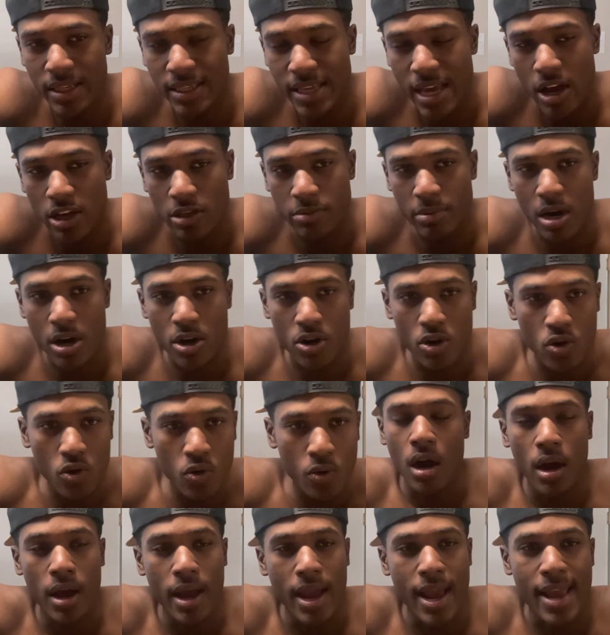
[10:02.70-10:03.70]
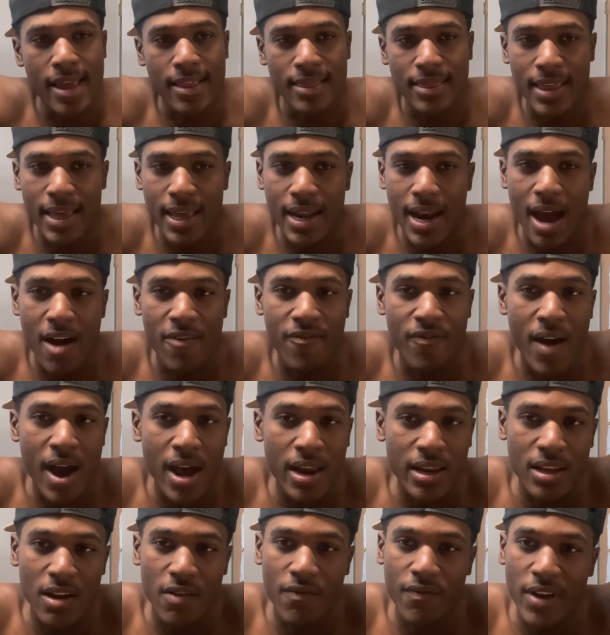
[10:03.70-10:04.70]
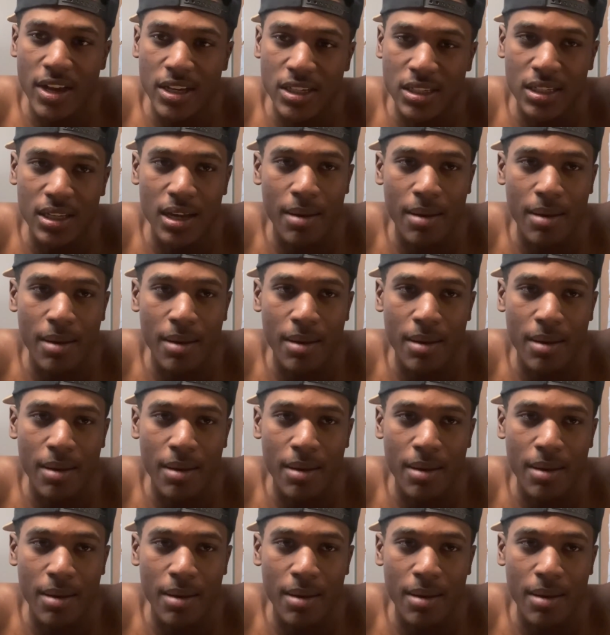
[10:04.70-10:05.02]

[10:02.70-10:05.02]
he tells me to do, and then I finally, eventually,